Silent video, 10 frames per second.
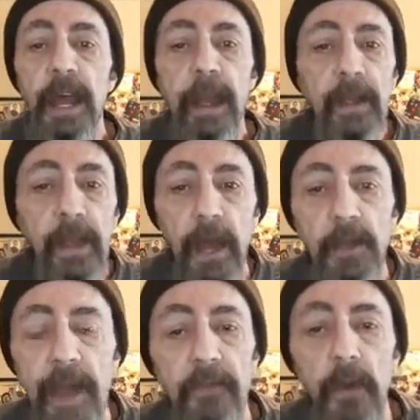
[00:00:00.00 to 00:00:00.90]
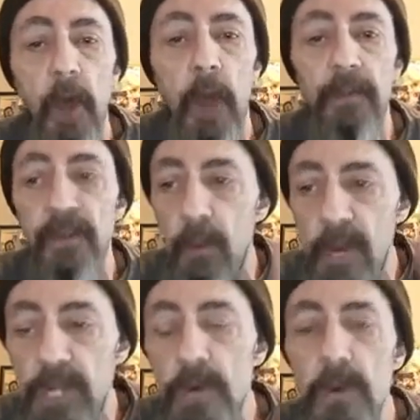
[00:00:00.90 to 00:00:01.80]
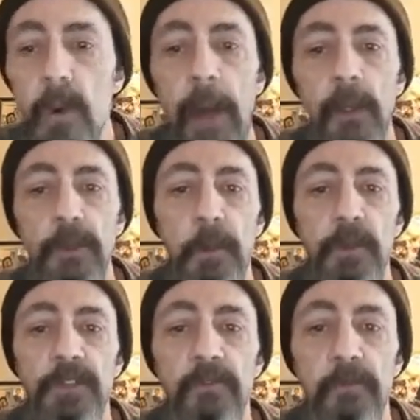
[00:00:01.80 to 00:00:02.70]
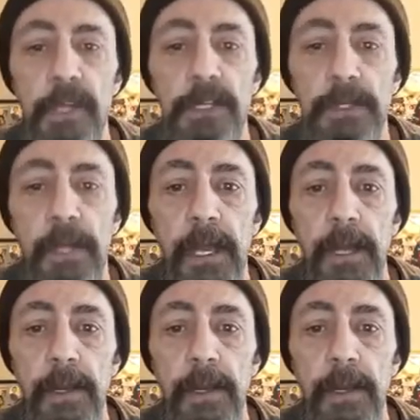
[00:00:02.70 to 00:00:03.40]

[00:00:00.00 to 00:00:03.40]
and under that full armor, then we do go out in those boots of the ministry.